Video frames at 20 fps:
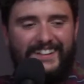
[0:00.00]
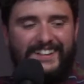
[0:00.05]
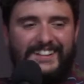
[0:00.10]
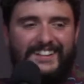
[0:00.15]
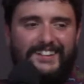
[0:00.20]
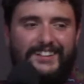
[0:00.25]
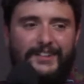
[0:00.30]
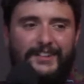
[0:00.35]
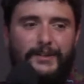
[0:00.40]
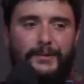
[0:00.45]

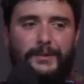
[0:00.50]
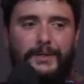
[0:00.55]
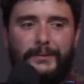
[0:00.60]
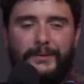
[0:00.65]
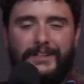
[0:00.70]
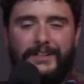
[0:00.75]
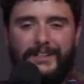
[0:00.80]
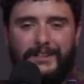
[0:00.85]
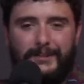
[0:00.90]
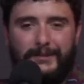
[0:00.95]
Noel will
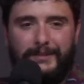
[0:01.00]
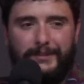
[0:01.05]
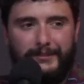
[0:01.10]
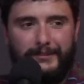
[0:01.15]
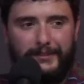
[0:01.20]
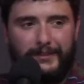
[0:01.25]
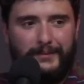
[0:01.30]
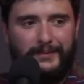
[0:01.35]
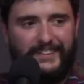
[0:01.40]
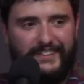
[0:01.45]
kill me
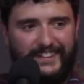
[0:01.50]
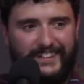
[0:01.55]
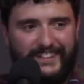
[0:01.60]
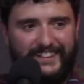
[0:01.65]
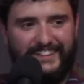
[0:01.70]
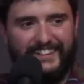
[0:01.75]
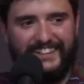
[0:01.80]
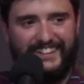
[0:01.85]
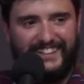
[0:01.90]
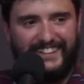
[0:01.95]
from
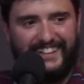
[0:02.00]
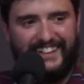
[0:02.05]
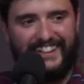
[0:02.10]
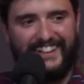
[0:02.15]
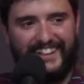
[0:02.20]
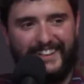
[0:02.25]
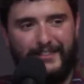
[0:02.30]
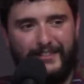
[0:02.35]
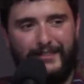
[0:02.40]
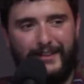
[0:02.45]
here. Like
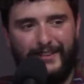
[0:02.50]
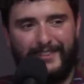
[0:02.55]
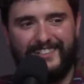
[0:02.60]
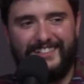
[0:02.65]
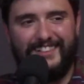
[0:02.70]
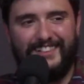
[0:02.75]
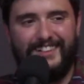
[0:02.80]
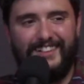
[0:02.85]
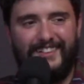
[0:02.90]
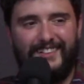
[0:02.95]
if I was in
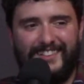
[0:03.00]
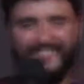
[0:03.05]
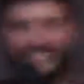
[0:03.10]
an Altima.